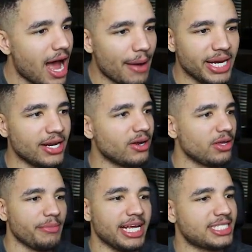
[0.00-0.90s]
I mean, it
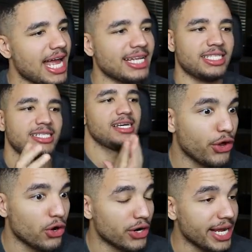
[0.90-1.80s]
only makes sense.
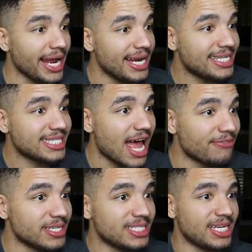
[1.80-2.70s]
Third and
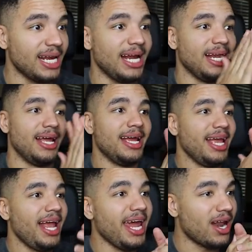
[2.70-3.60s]
17.
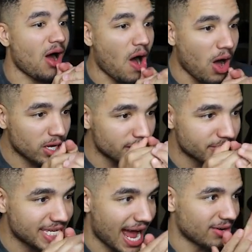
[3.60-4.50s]
It all
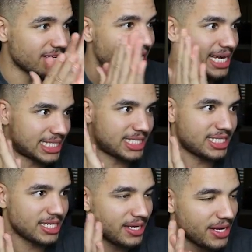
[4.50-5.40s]
comes down to
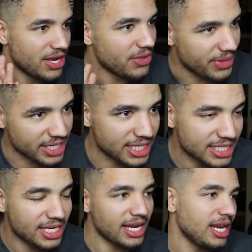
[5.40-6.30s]
this. This
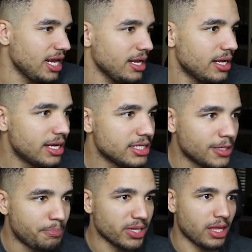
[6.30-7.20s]
is key
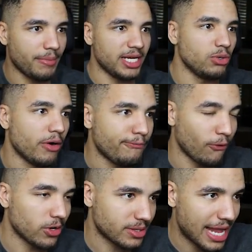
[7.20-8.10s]
to put them into a
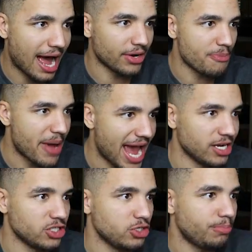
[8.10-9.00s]
fourth down and
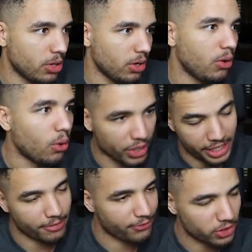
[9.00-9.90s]
manageable or
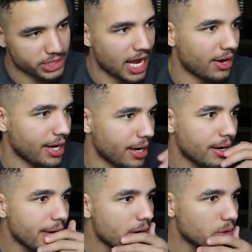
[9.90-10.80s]
get the first down
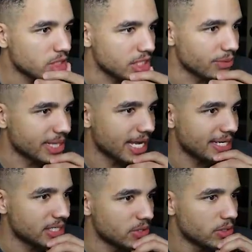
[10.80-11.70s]
here. We'll see what they
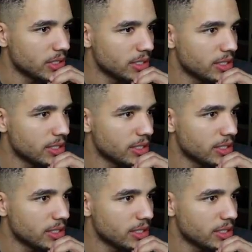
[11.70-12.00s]
do.